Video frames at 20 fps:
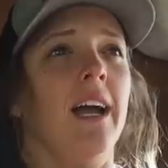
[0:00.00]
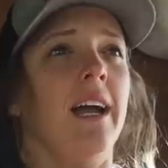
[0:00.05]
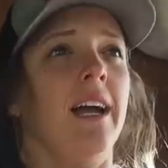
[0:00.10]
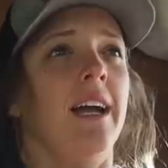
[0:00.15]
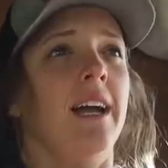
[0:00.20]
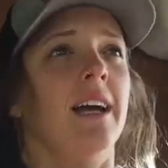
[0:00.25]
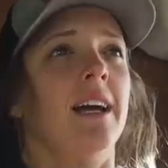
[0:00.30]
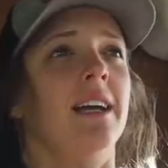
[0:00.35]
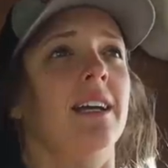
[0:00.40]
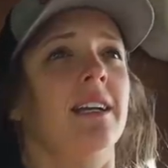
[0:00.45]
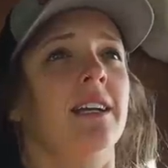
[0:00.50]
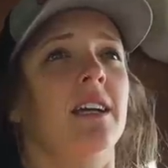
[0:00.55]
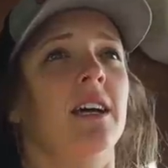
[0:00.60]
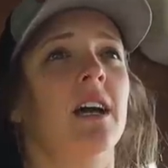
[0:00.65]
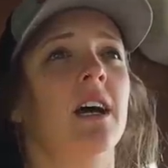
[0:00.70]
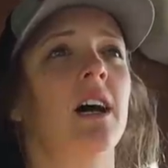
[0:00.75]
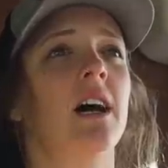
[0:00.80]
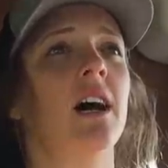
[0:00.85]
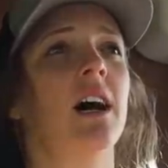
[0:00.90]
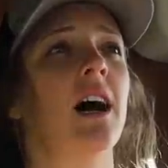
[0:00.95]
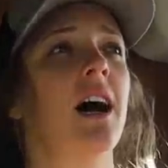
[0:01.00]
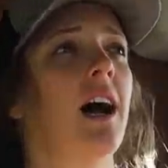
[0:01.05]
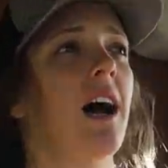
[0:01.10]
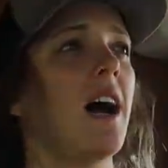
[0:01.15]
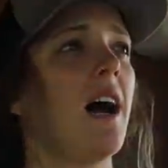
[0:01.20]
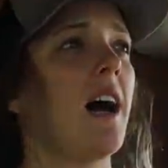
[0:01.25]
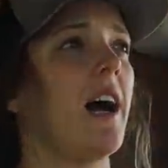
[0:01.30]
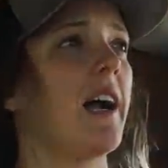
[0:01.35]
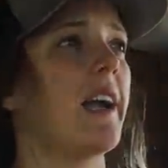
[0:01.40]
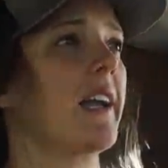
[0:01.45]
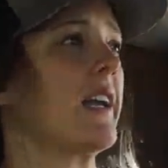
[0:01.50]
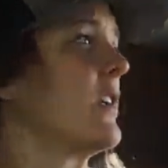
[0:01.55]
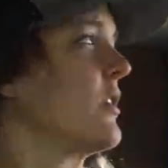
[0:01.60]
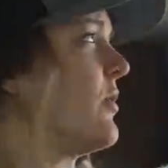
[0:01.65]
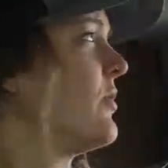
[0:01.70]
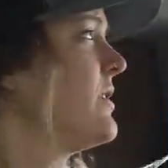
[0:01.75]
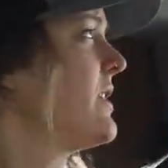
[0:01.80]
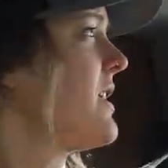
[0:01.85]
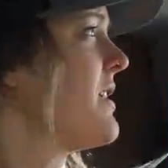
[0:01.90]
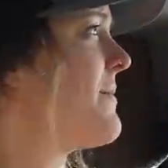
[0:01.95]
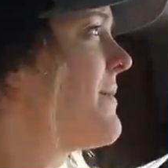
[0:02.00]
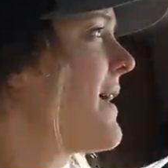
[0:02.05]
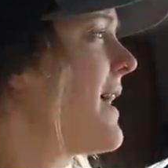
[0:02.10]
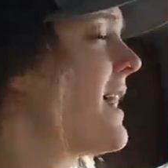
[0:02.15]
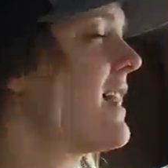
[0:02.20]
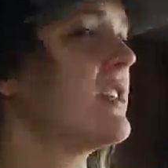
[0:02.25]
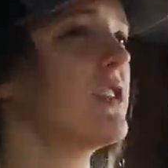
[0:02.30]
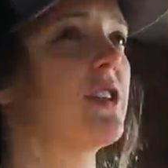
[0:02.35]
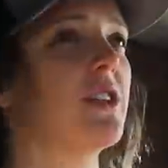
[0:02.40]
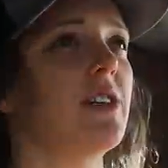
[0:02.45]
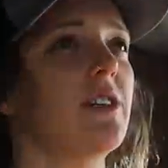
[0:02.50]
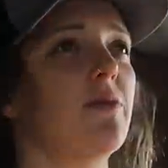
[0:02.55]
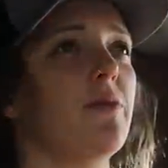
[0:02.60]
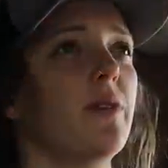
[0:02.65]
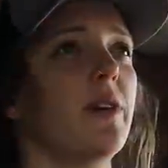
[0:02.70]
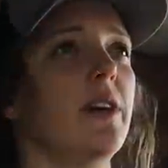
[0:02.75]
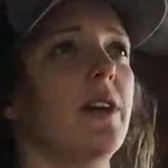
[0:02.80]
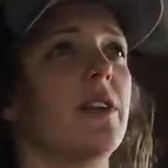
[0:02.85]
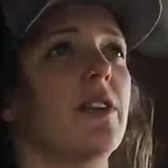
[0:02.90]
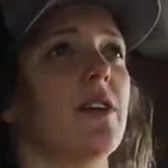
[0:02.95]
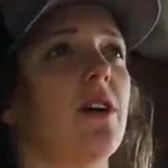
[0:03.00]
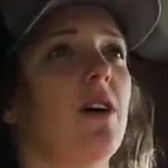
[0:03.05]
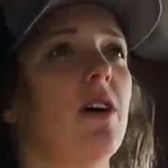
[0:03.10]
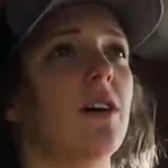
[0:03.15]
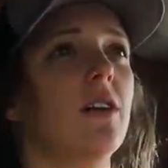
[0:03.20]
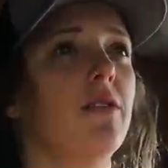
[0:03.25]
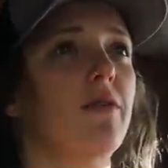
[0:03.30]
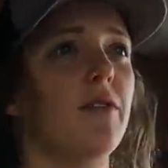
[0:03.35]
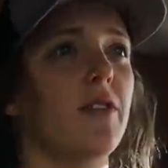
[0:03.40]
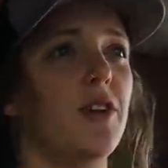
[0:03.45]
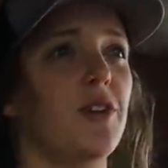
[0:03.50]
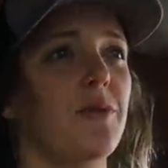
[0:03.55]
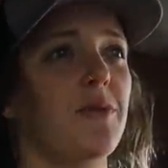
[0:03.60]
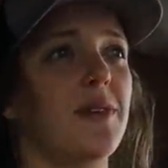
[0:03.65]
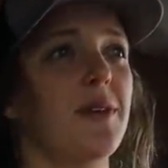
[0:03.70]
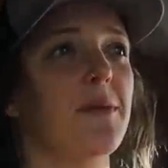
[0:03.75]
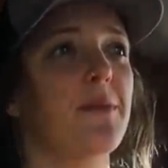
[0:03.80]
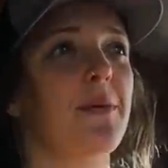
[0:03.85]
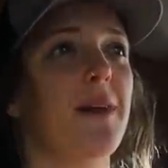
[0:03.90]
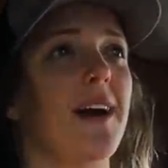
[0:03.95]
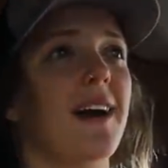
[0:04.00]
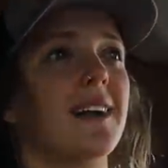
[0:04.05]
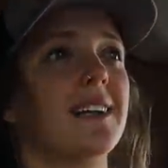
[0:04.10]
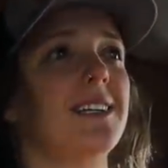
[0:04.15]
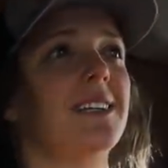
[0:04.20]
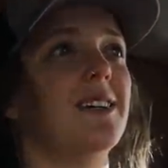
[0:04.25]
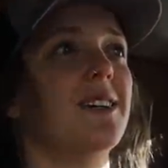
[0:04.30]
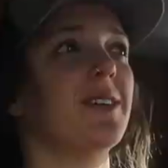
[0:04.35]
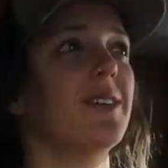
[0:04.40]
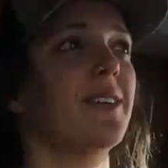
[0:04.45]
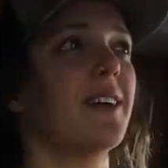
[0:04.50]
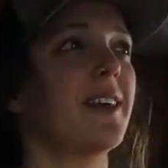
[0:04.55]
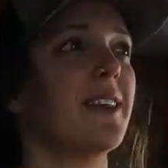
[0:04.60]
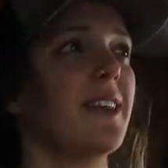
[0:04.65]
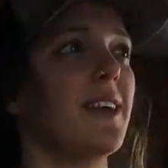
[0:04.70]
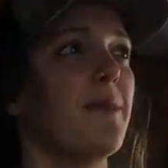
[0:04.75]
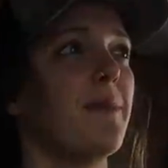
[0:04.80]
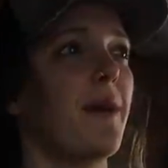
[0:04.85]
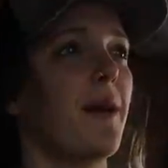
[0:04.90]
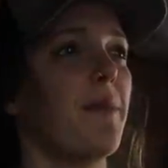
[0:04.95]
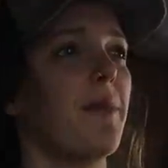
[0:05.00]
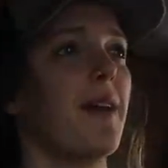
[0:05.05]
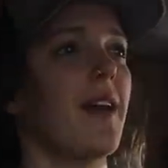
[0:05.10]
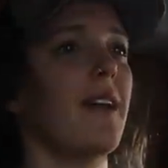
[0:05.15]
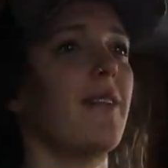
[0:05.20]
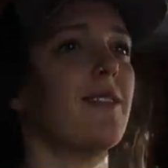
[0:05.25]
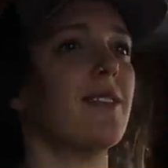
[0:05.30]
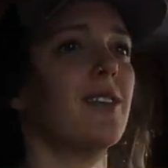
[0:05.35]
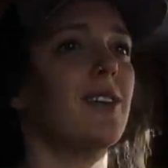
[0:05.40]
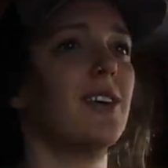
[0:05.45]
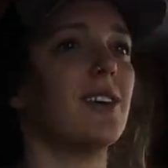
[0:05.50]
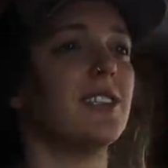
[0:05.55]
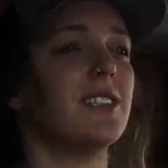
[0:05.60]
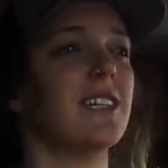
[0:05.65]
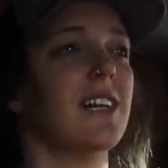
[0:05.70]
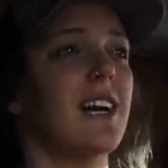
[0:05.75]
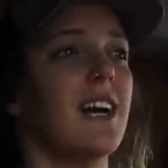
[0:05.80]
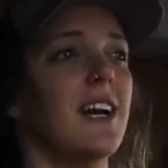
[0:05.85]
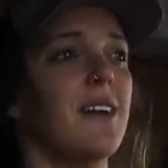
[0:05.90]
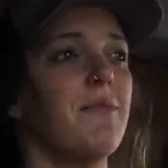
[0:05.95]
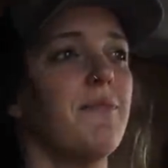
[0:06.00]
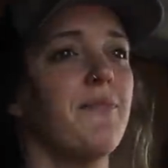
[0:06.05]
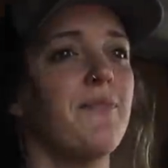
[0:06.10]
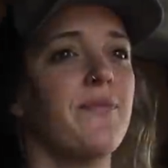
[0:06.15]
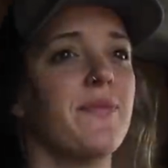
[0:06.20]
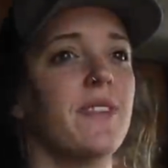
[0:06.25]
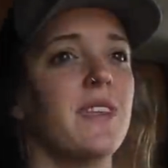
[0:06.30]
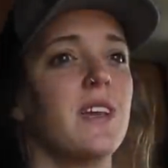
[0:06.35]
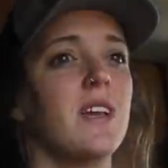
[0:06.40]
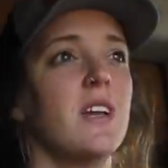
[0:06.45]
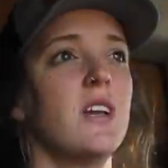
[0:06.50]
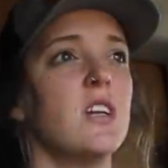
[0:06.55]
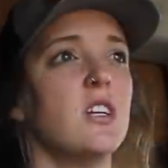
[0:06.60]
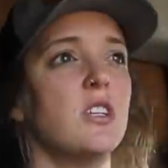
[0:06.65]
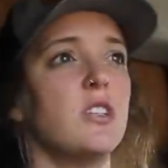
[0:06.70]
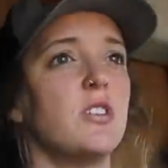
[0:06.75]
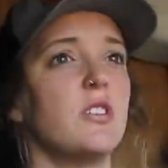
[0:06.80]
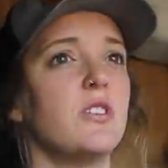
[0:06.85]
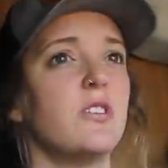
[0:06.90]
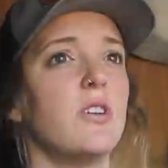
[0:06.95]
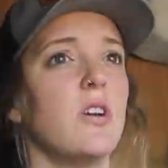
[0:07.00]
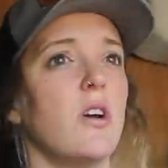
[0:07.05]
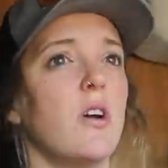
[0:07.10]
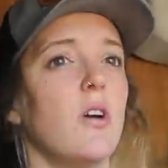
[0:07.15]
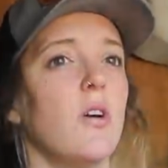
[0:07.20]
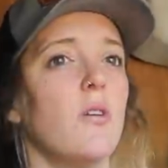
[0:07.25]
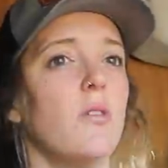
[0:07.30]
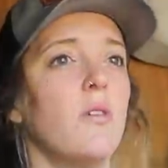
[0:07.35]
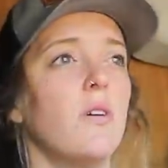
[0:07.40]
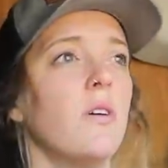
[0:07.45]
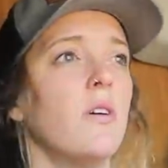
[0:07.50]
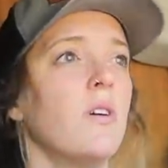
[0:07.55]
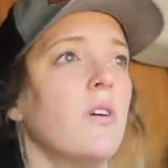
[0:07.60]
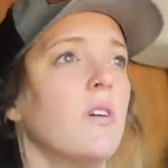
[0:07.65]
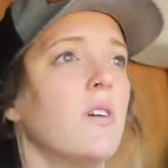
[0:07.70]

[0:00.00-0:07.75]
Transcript: and I can only imagine with all of the human impact here that they might be having a hard time. So,